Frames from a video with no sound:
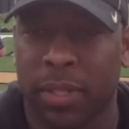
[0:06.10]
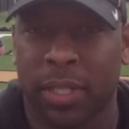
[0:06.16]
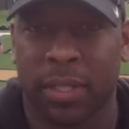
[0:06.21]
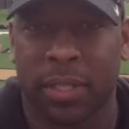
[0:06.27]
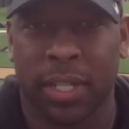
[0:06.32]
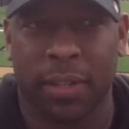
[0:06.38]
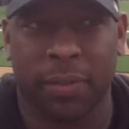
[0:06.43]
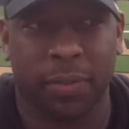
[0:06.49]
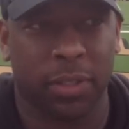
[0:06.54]
they're
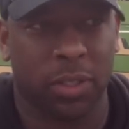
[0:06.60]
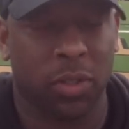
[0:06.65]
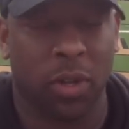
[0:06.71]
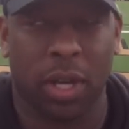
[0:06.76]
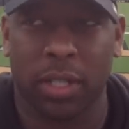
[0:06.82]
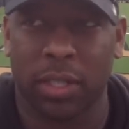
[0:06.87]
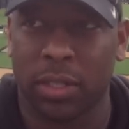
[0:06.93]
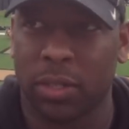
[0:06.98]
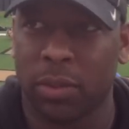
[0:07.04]
definitely
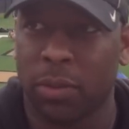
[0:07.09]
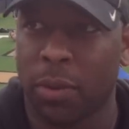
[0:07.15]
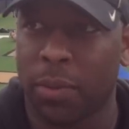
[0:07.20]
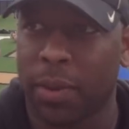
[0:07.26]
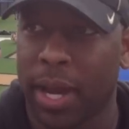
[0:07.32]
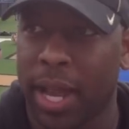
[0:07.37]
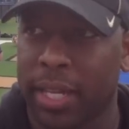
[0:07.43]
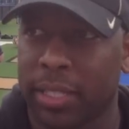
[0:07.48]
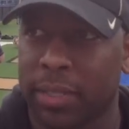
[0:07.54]
trying to do what
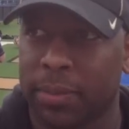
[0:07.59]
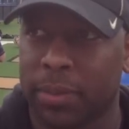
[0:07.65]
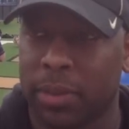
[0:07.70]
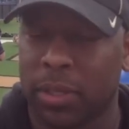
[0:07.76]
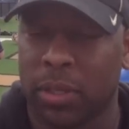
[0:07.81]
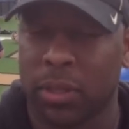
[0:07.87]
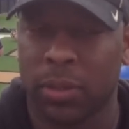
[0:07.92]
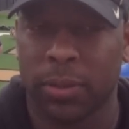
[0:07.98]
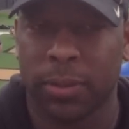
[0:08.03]
we're asking them
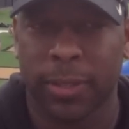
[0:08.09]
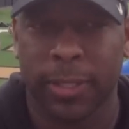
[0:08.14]
to do.